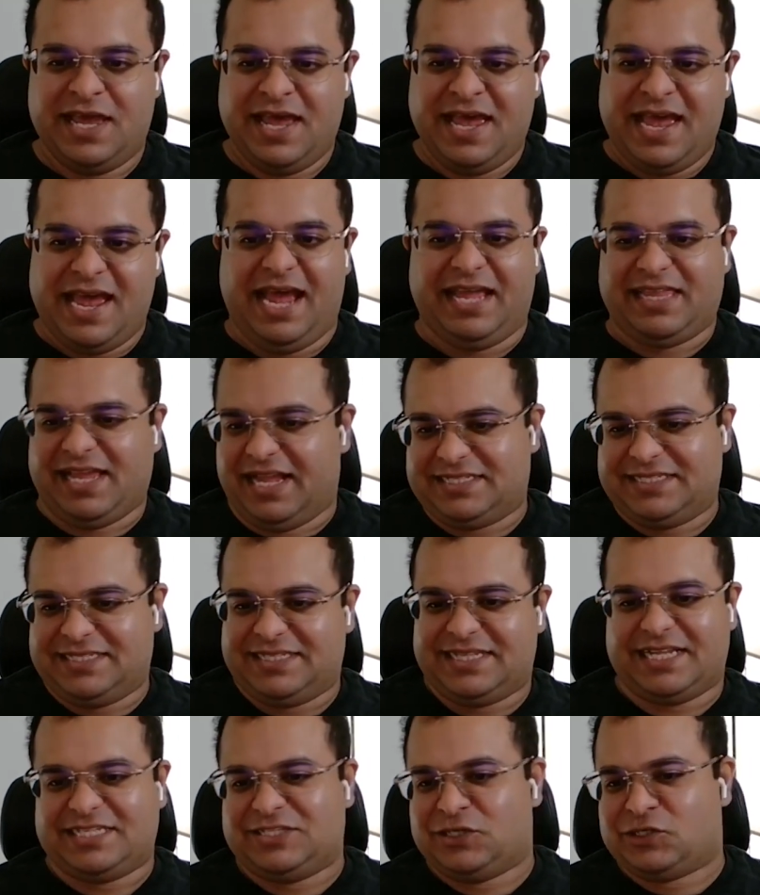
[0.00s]
Yeah. And
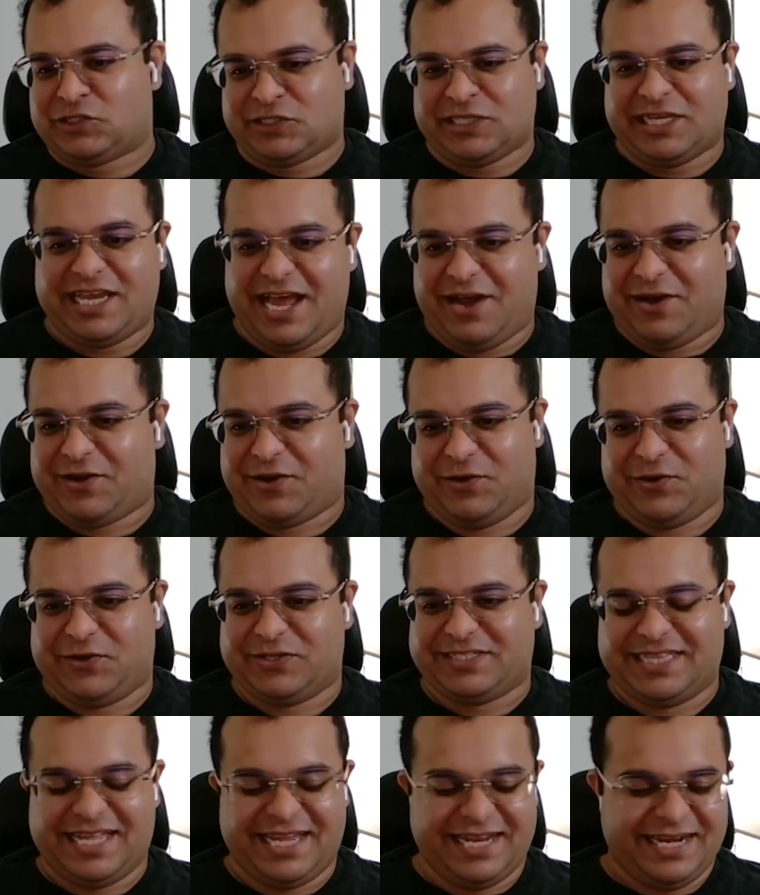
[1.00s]
that's usually how it
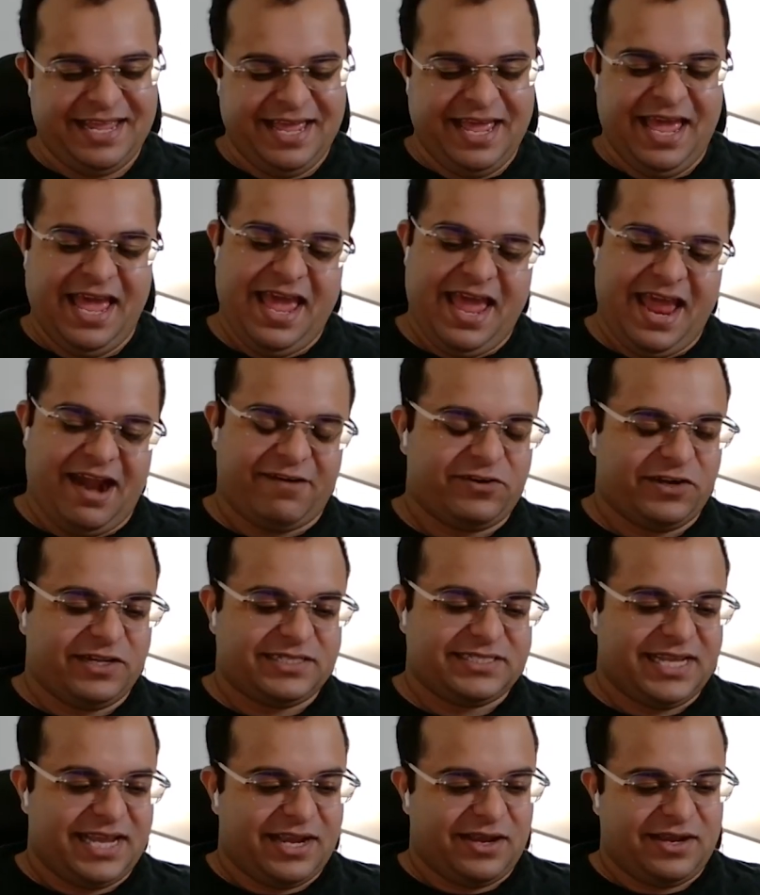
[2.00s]
goes. And then
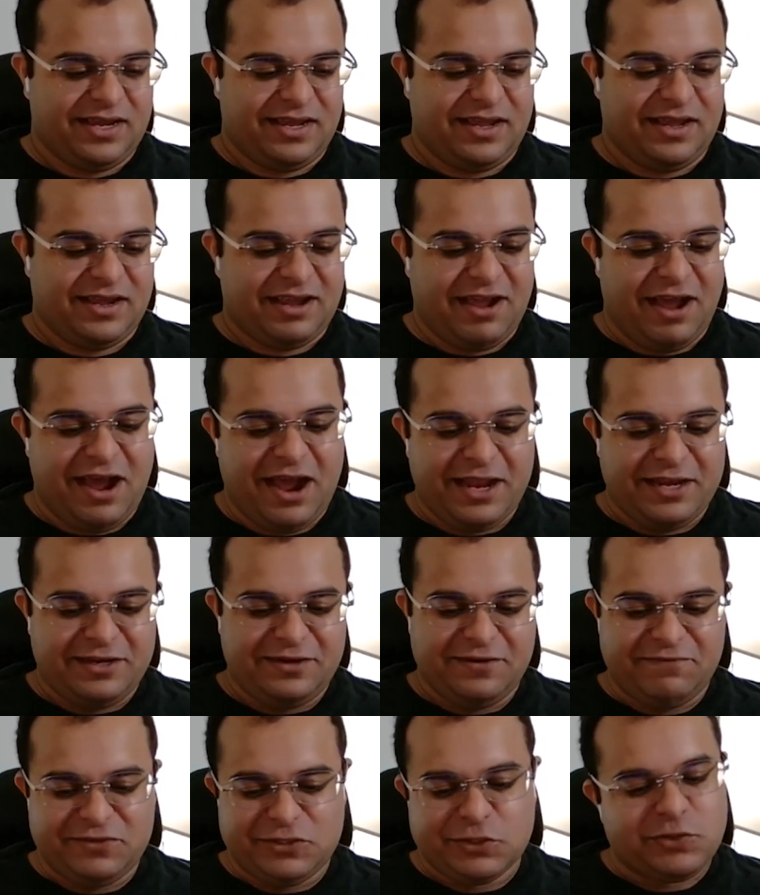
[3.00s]
everyone's like, kind
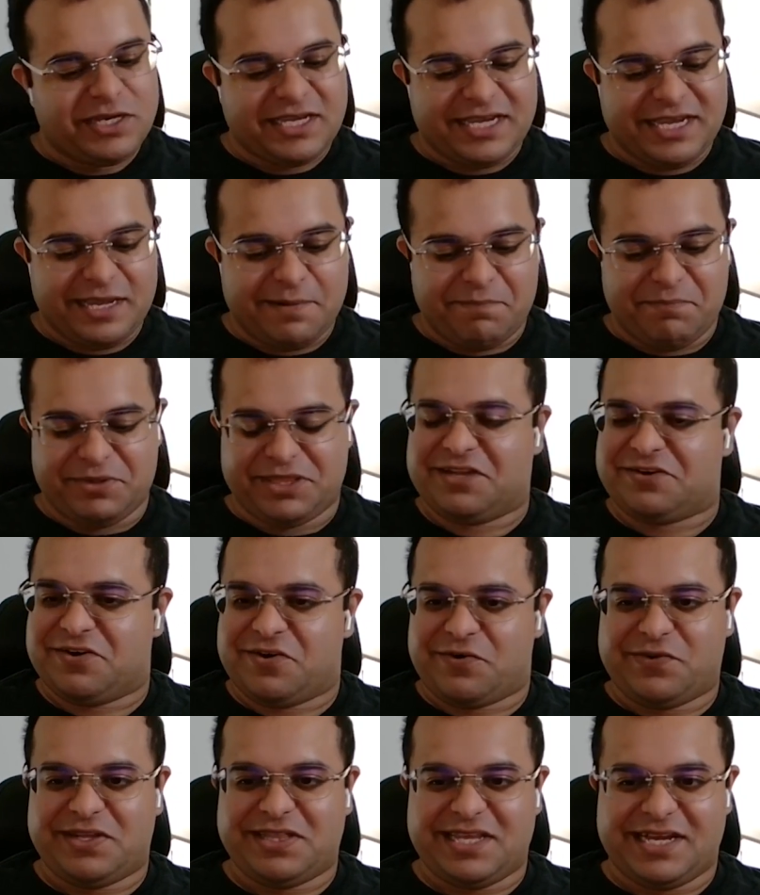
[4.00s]
of doing it, but they're
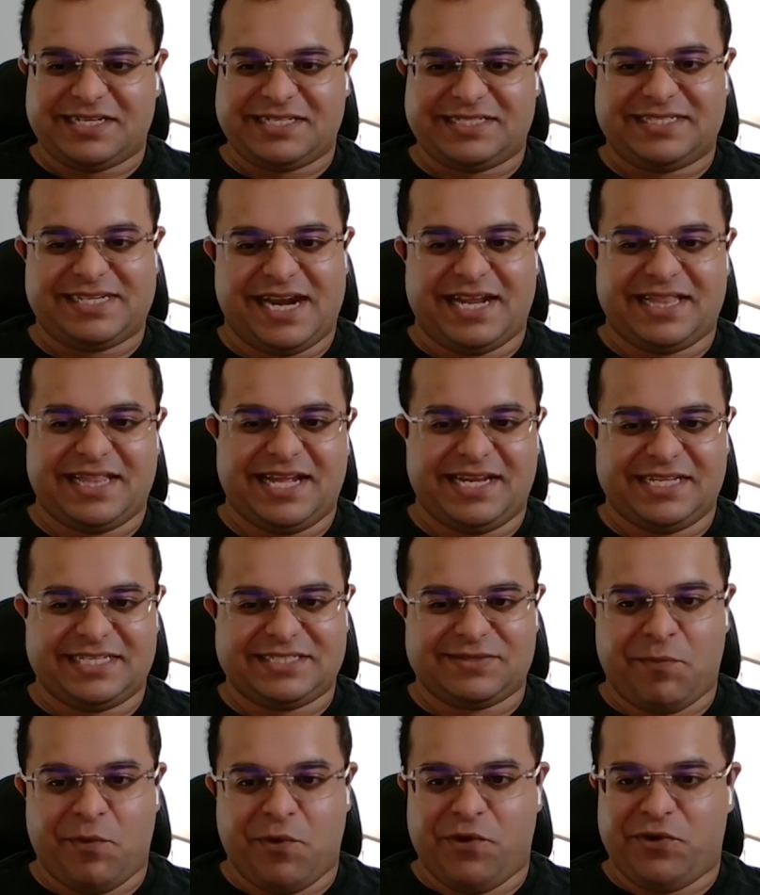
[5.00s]
not really understanding that
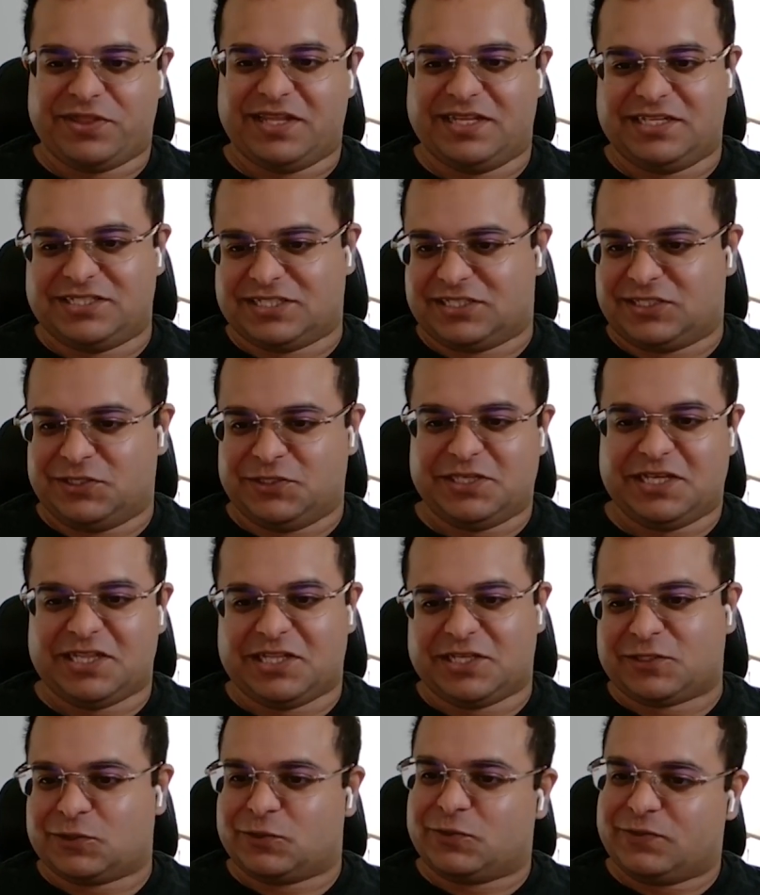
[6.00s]
it's more than just using
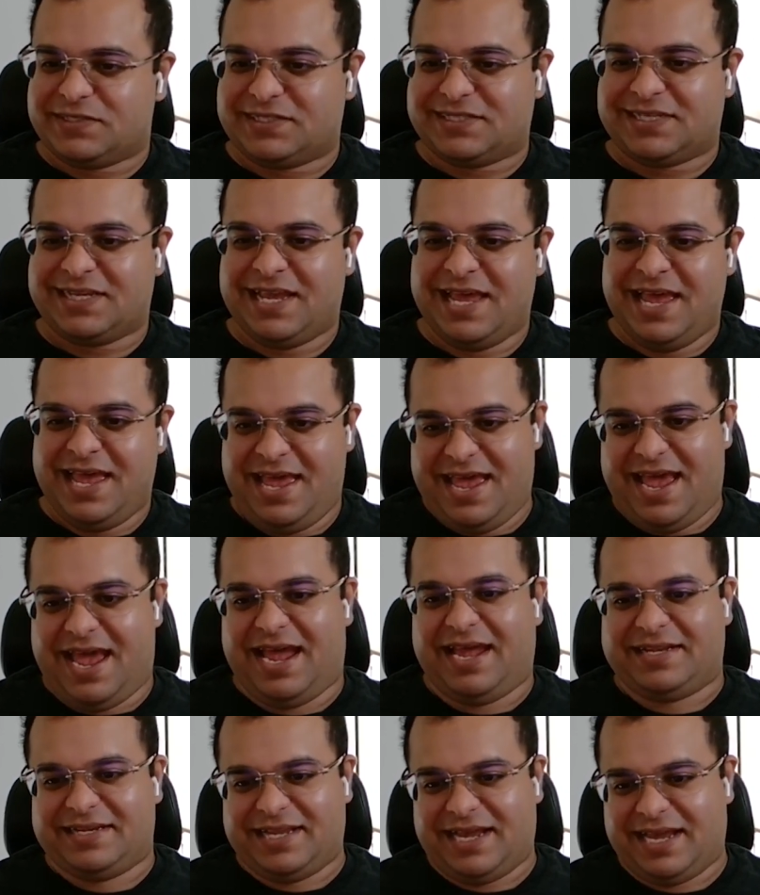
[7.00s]
the tools.
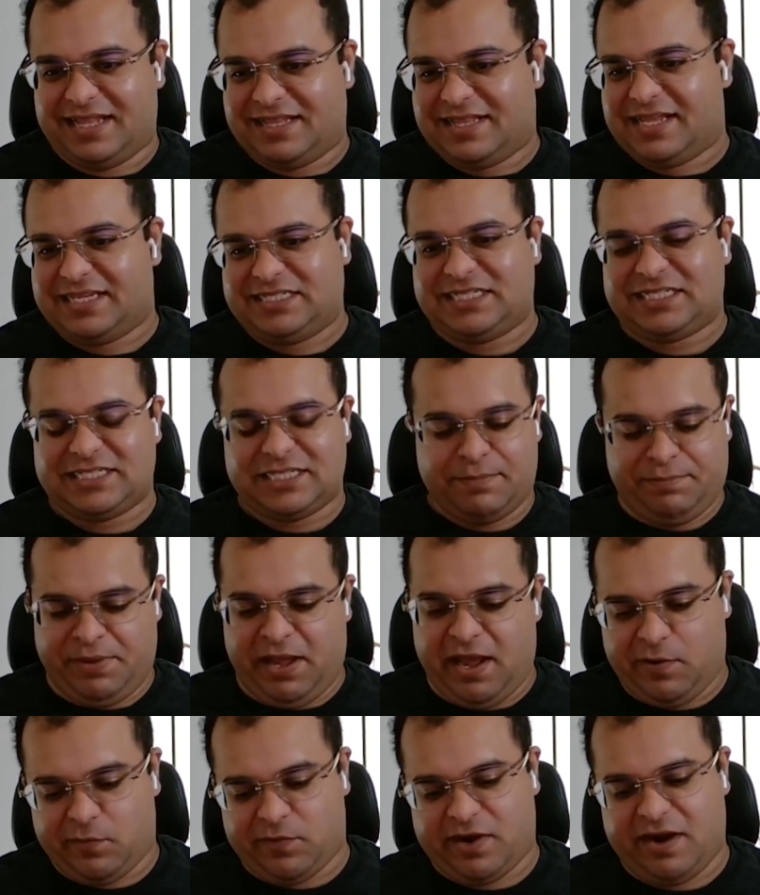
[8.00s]
Yeah. And this is the
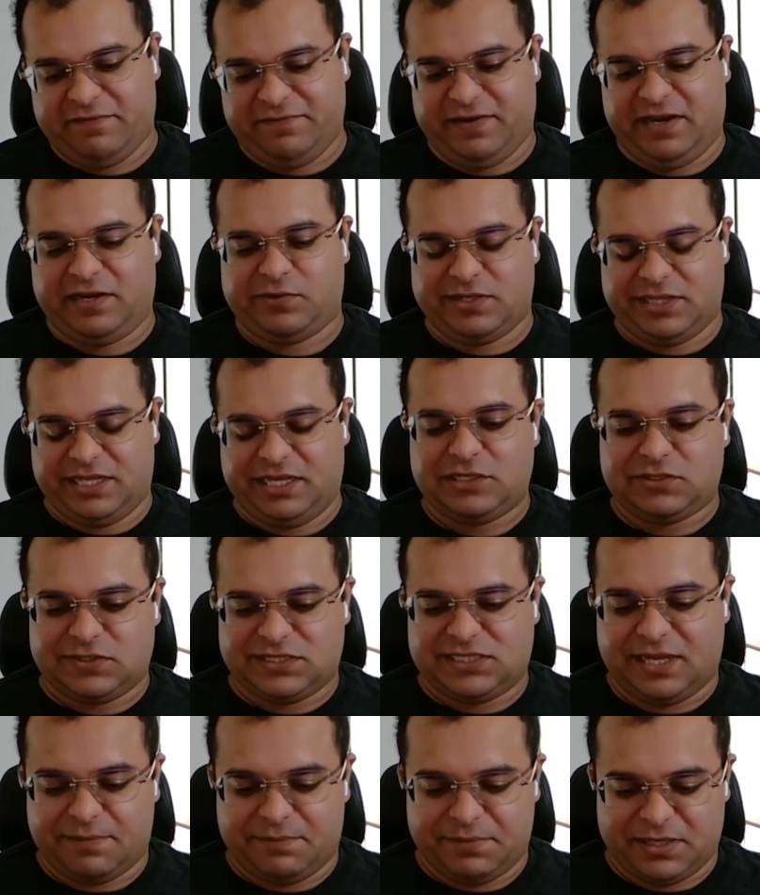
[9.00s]
part where I find really
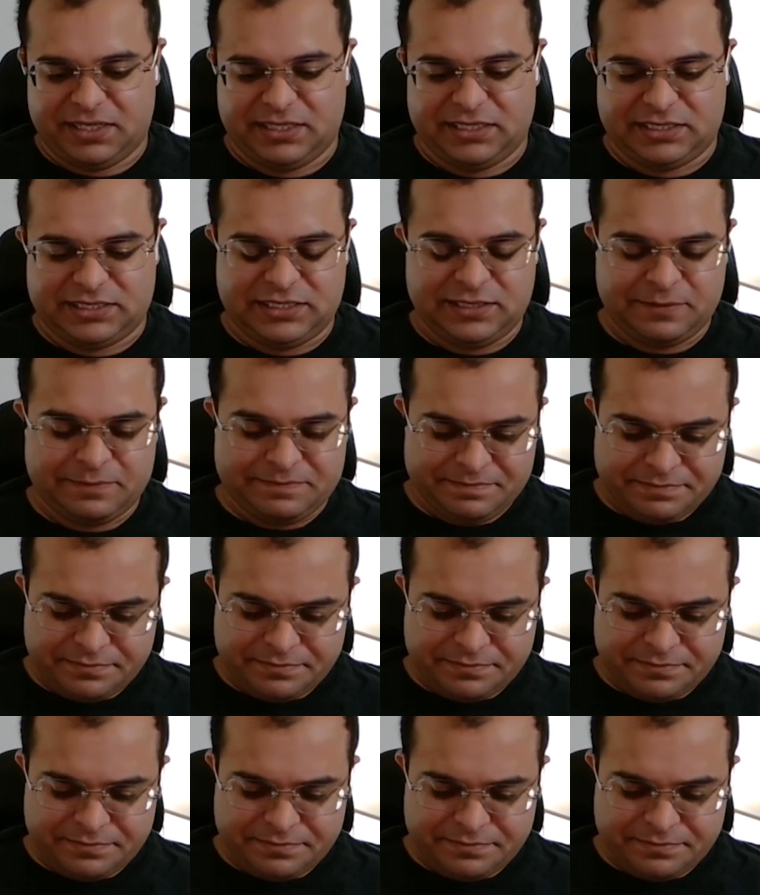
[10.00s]
interesting, because